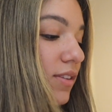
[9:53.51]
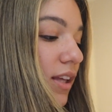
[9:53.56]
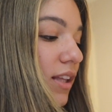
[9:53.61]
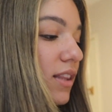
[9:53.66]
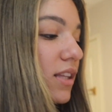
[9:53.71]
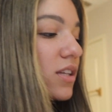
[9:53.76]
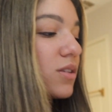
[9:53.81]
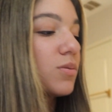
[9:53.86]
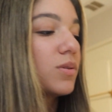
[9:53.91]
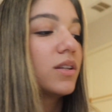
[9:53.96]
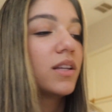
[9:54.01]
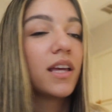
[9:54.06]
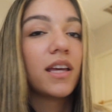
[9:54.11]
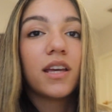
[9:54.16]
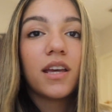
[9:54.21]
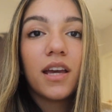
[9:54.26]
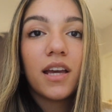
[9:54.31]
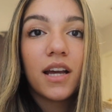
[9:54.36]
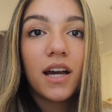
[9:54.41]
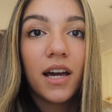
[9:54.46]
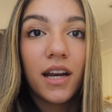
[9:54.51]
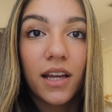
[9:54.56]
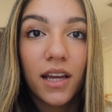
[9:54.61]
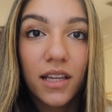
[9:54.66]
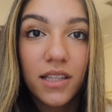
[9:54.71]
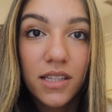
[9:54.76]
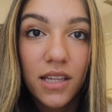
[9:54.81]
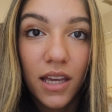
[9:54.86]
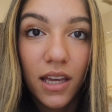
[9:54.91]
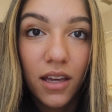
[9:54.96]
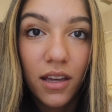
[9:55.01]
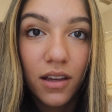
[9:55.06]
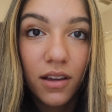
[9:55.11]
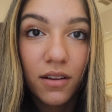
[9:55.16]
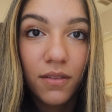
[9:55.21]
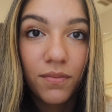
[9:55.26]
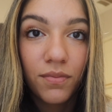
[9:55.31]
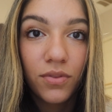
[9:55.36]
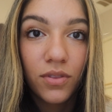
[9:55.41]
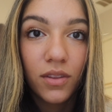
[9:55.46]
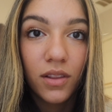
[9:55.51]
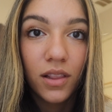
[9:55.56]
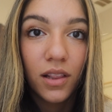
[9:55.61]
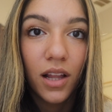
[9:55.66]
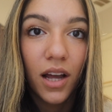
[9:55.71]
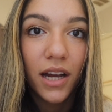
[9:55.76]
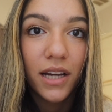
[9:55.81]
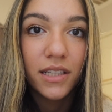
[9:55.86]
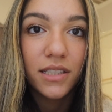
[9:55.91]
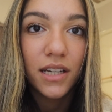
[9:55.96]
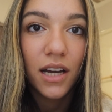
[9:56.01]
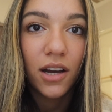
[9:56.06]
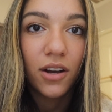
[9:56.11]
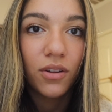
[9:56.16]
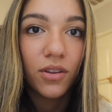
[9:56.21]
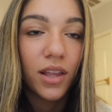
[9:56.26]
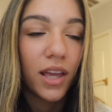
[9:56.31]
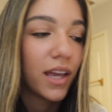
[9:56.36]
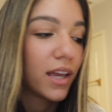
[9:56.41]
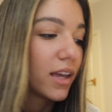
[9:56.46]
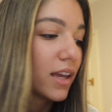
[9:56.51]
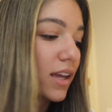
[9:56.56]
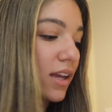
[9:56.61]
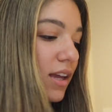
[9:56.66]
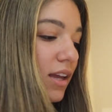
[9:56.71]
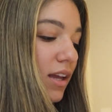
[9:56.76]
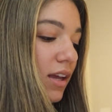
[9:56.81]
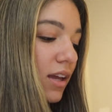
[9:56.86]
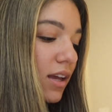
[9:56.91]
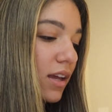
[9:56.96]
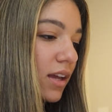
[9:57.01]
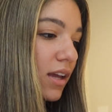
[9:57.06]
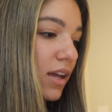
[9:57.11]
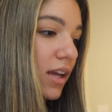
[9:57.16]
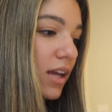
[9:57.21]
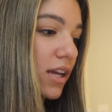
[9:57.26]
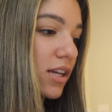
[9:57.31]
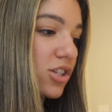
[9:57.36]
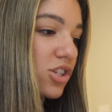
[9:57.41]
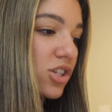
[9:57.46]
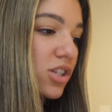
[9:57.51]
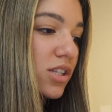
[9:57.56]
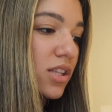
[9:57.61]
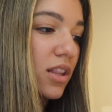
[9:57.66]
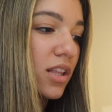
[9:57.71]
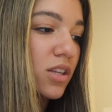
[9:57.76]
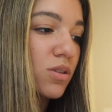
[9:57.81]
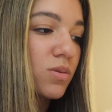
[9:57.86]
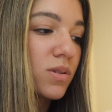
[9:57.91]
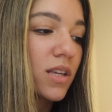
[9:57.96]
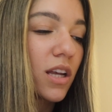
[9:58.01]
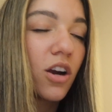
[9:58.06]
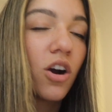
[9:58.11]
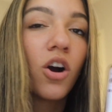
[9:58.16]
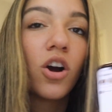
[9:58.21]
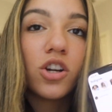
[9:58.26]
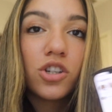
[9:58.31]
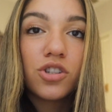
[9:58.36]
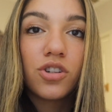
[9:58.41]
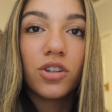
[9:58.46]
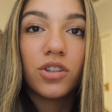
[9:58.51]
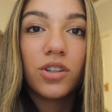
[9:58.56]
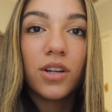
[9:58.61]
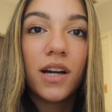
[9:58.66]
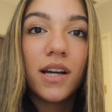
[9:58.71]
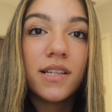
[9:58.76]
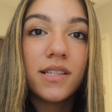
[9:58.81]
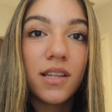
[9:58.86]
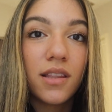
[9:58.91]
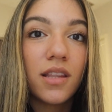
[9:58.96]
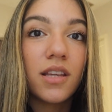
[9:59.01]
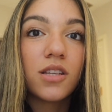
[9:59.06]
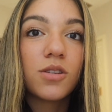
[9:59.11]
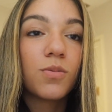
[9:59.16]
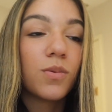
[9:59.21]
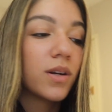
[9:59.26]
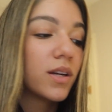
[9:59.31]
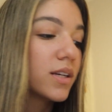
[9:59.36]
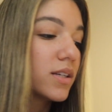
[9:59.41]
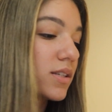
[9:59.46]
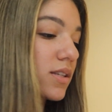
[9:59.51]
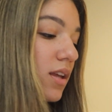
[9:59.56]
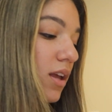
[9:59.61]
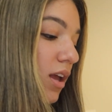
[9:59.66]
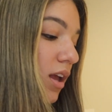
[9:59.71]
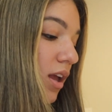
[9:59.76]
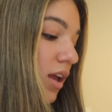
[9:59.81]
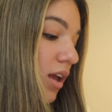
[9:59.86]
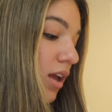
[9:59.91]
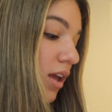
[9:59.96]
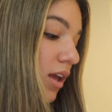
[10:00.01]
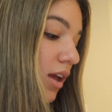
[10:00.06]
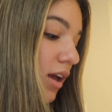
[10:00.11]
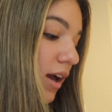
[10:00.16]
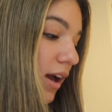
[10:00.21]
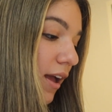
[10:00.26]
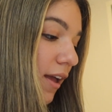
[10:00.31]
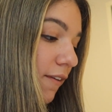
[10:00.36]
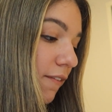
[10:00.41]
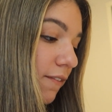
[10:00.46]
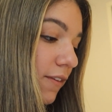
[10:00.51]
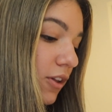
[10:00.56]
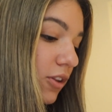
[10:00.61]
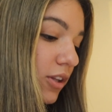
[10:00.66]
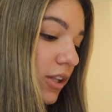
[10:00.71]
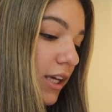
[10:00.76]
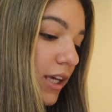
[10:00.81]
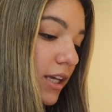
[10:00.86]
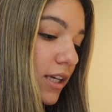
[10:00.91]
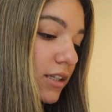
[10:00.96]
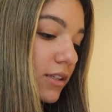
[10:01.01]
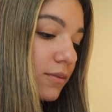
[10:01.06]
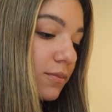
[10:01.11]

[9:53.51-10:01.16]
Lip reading: Like, this one, like, it kind of gets, like, lined out. Like, it's just, this one's, like, harsher on your eyes than this one is. I feel like.